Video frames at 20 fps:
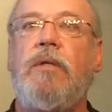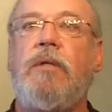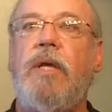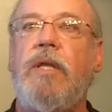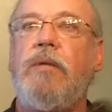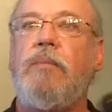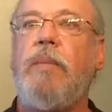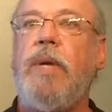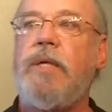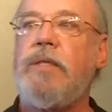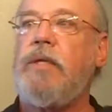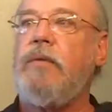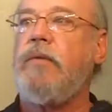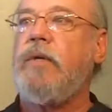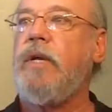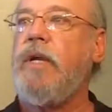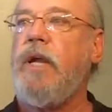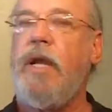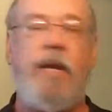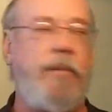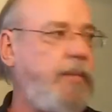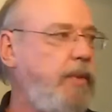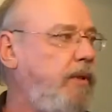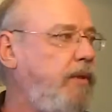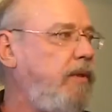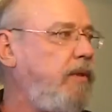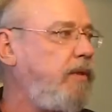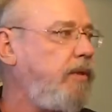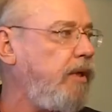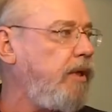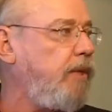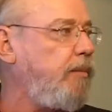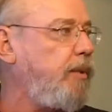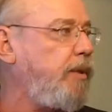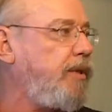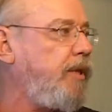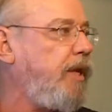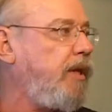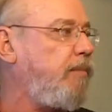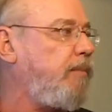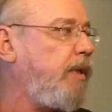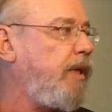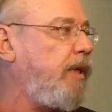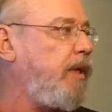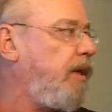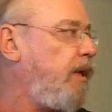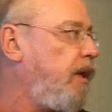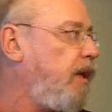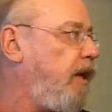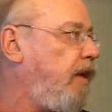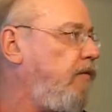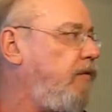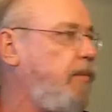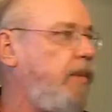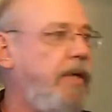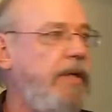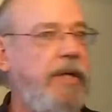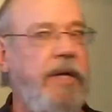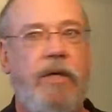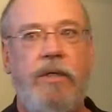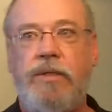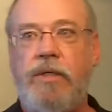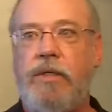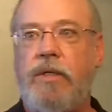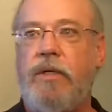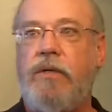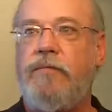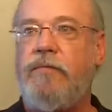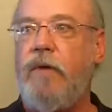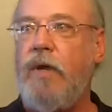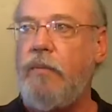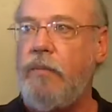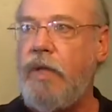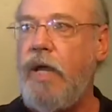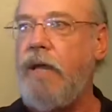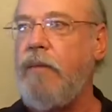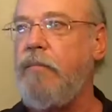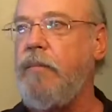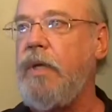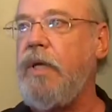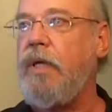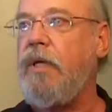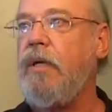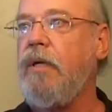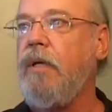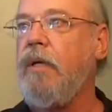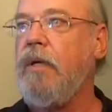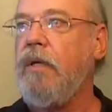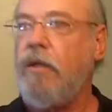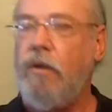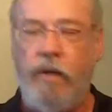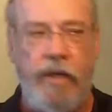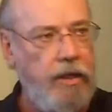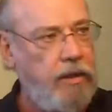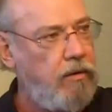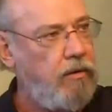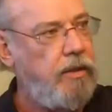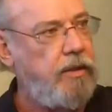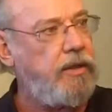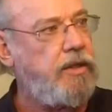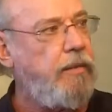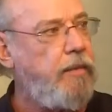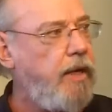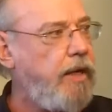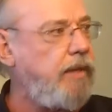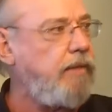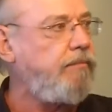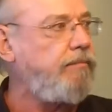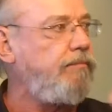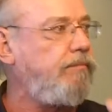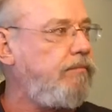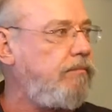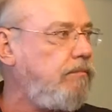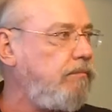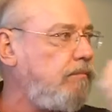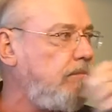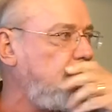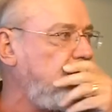Nothing bad's ever going to happen. You're going to protect me. Everybody else is going to fall, not me. Go ahead, Lord, come on.